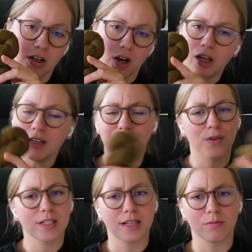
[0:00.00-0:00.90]
Olive,
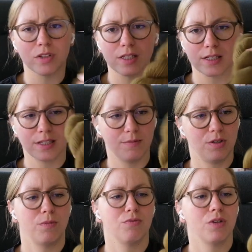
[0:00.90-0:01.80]
for some reason, seems
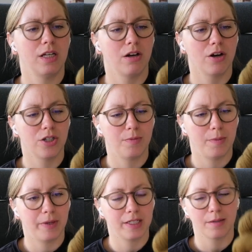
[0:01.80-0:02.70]
to be really hard to be
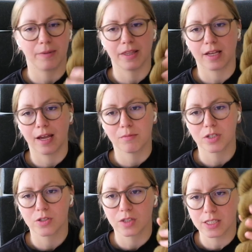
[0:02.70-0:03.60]
picked up by the camera.
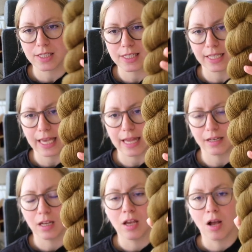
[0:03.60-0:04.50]
So this is,
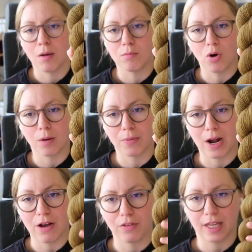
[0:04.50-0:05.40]
again, more
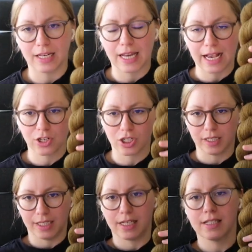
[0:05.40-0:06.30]
brown than it
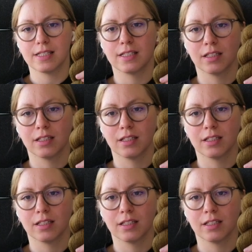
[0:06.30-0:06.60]
actually is.